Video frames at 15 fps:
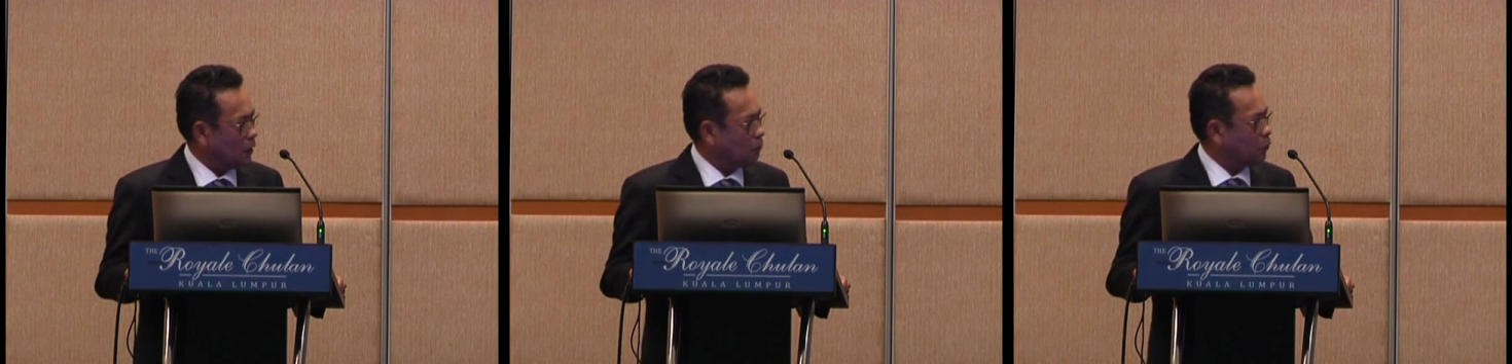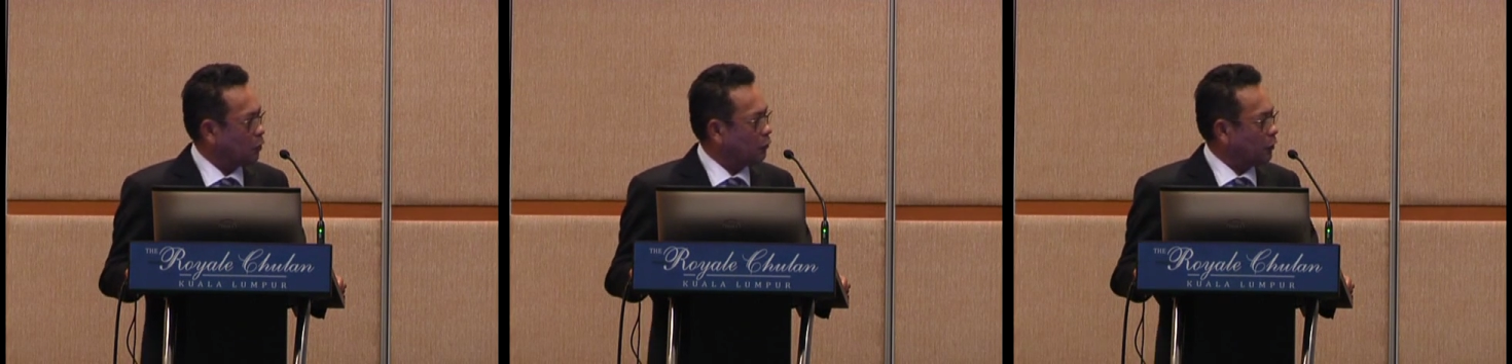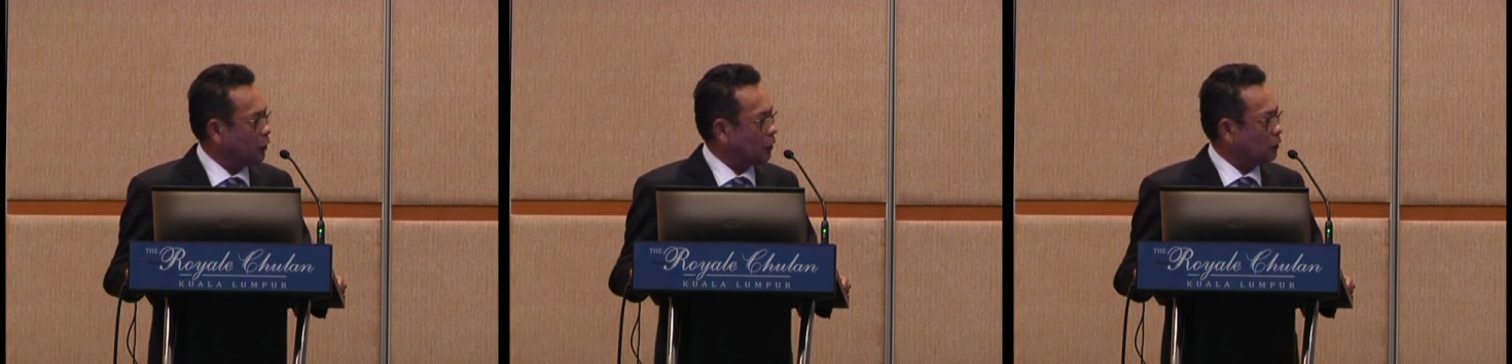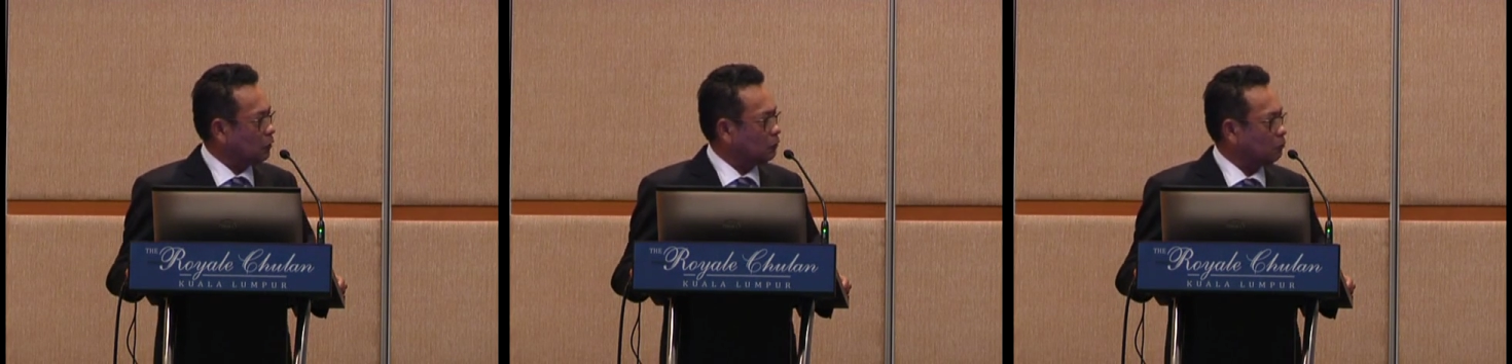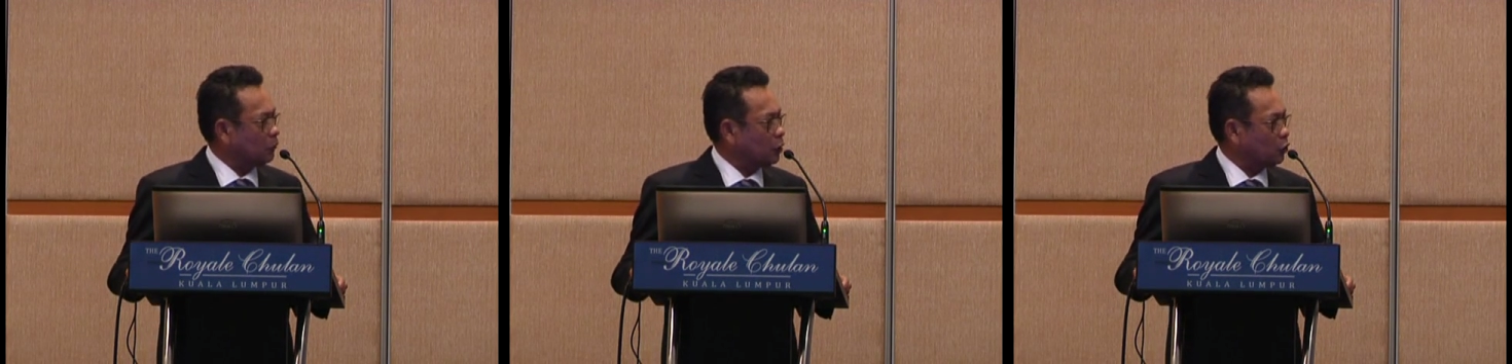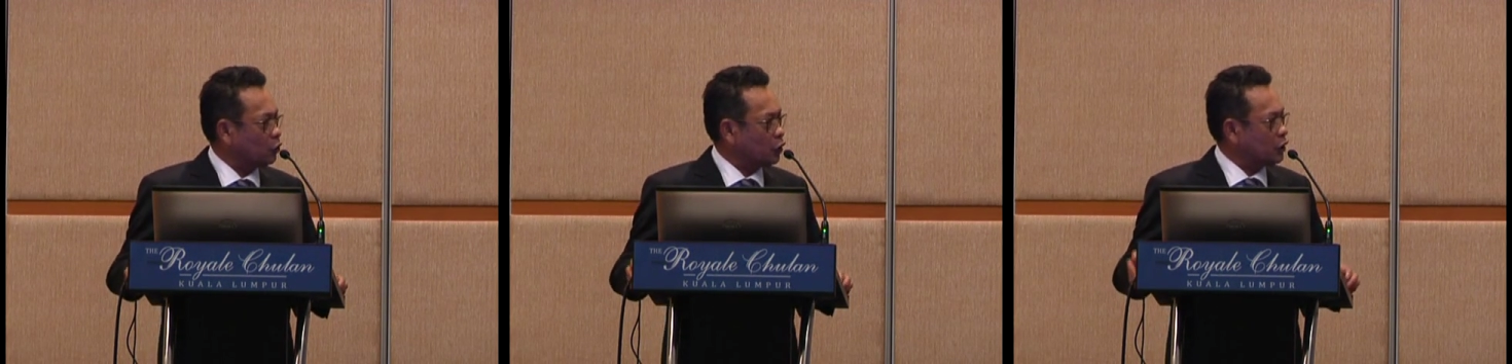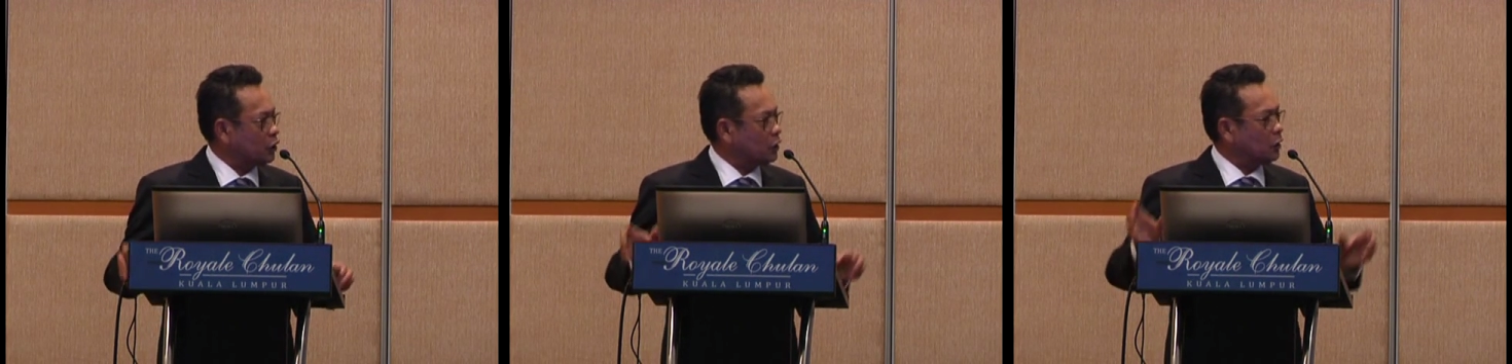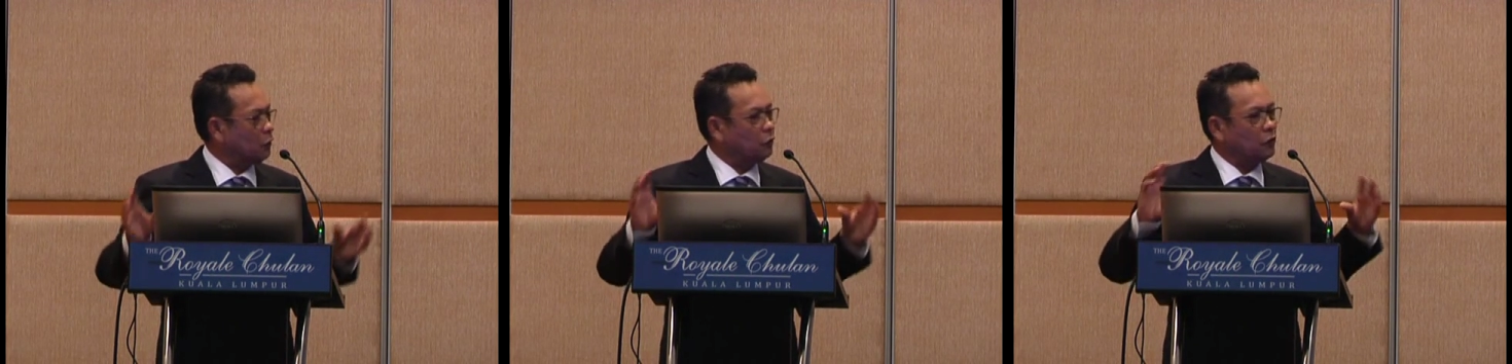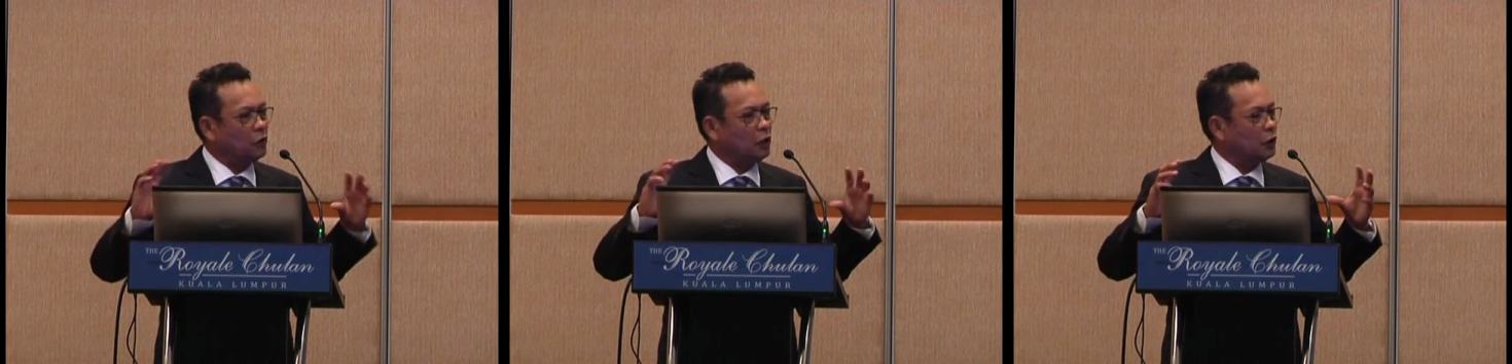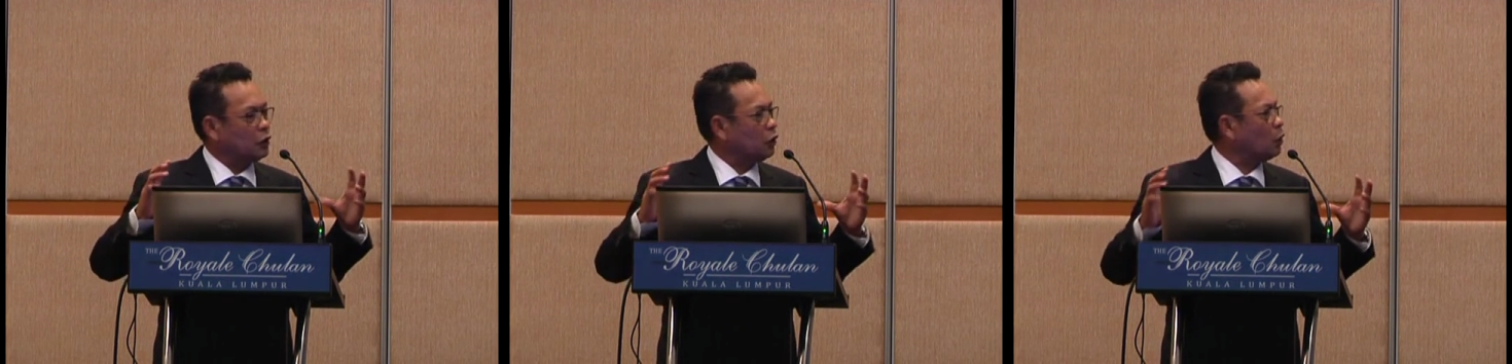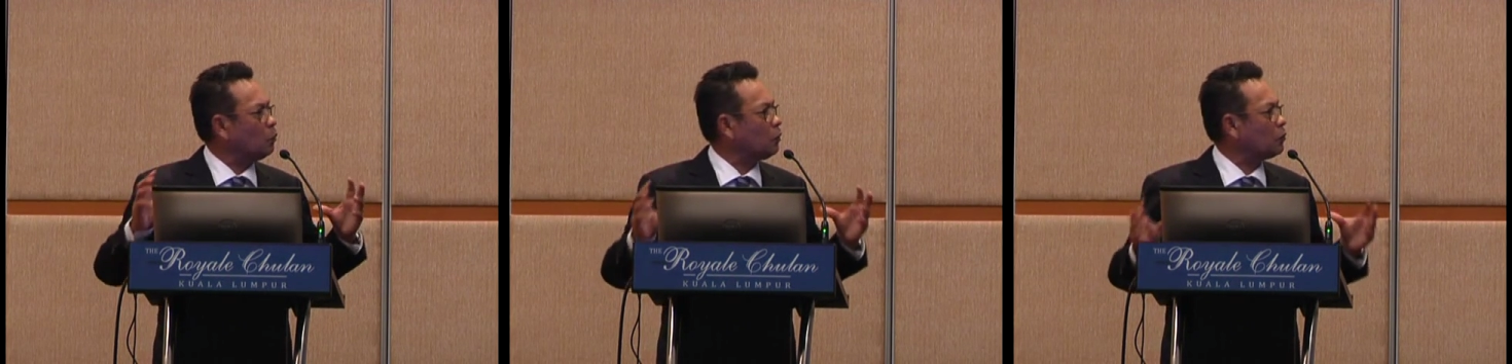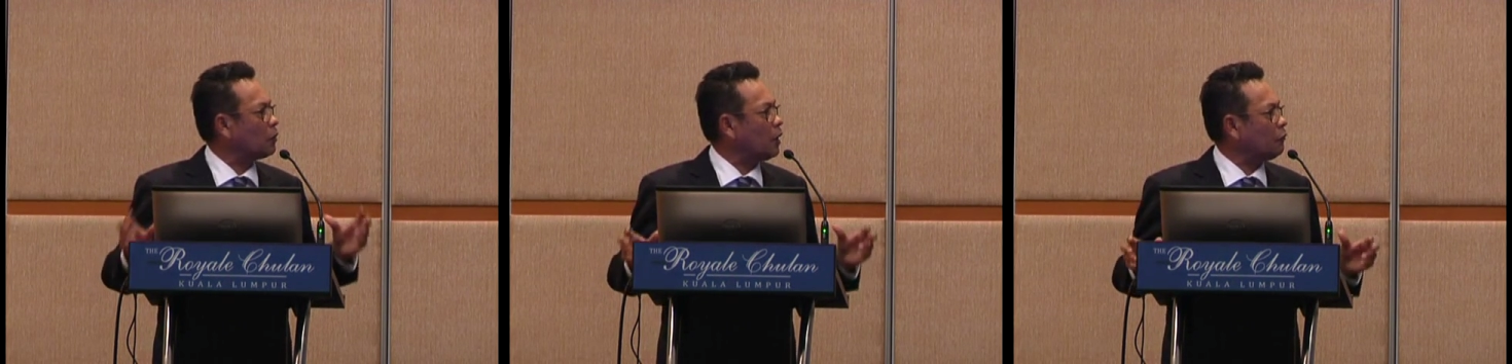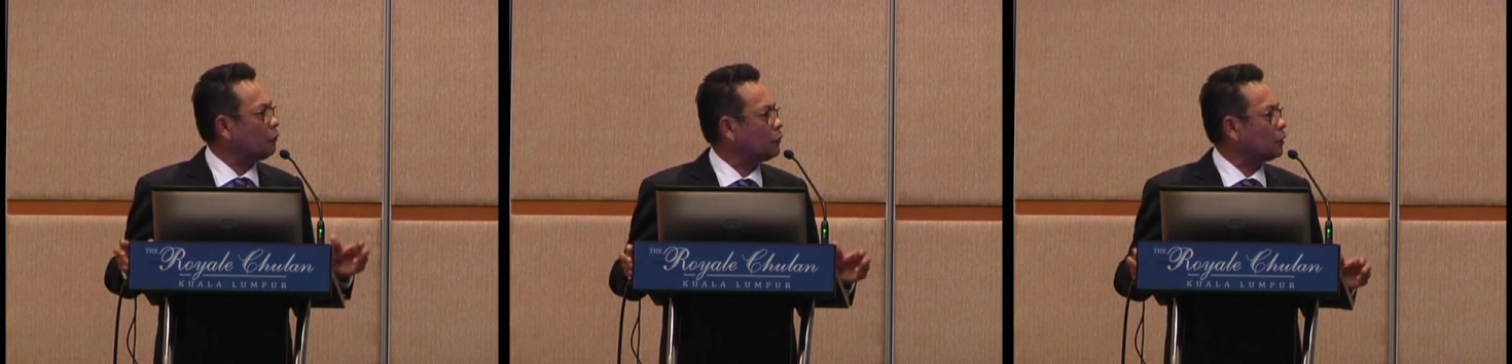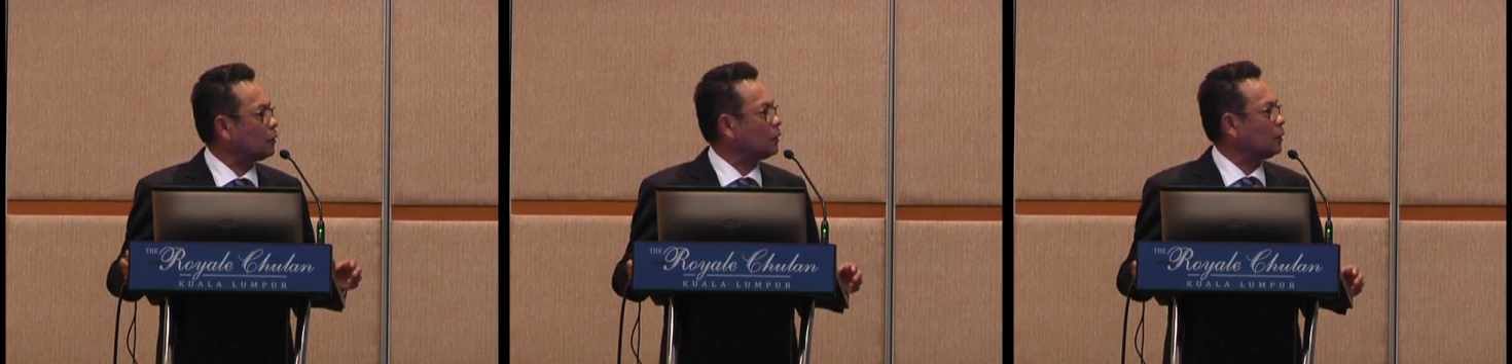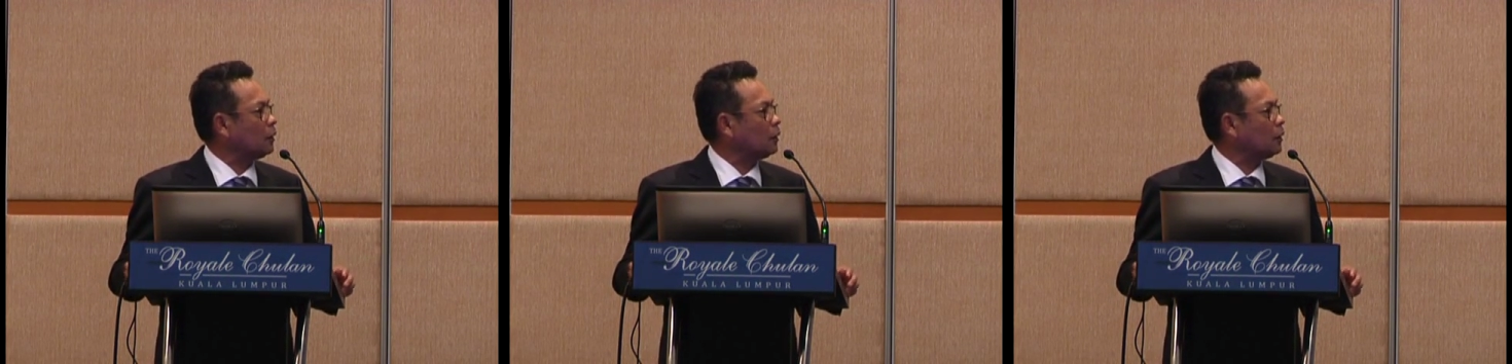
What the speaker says: preferred because it's stiffer than a normal raft.